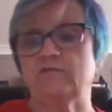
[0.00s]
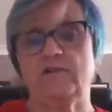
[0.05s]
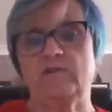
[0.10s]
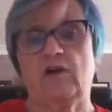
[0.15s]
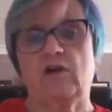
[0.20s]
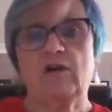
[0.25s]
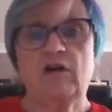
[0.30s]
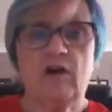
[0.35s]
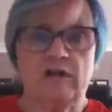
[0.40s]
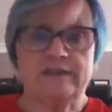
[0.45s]

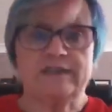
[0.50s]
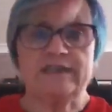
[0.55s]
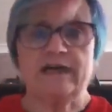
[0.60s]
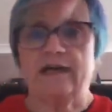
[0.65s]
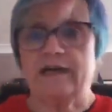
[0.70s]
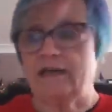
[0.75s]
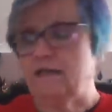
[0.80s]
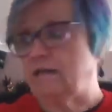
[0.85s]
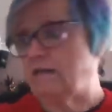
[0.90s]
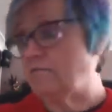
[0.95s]
not got a
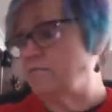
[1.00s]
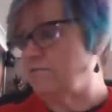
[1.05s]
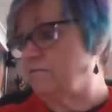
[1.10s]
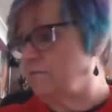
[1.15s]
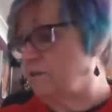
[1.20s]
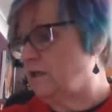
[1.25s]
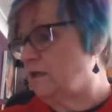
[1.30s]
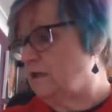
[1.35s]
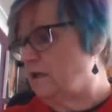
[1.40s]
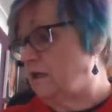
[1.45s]
die
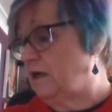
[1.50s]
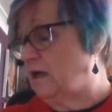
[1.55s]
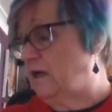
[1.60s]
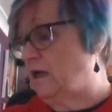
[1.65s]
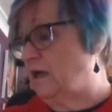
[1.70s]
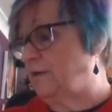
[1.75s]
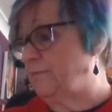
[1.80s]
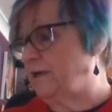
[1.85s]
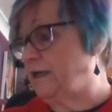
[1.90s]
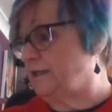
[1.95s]

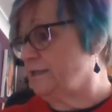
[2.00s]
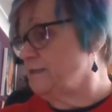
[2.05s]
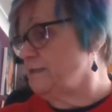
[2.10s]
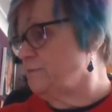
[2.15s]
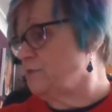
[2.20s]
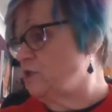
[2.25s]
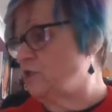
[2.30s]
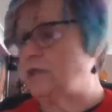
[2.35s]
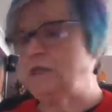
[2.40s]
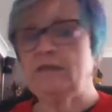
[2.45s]
cutting
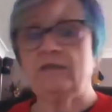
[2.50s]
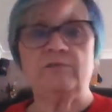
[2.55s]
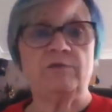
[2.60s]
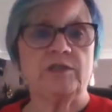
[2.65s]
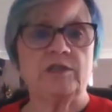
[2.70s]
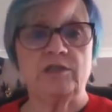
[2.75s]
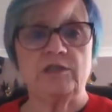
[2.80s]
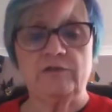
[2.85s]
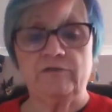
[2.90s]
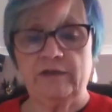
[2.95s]
machine,
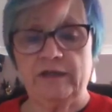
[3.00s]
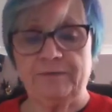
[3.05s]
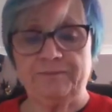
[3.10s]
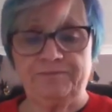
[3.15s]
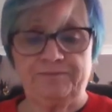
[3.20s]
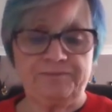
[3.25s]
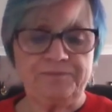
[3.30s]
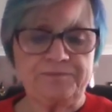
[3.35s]
which is great.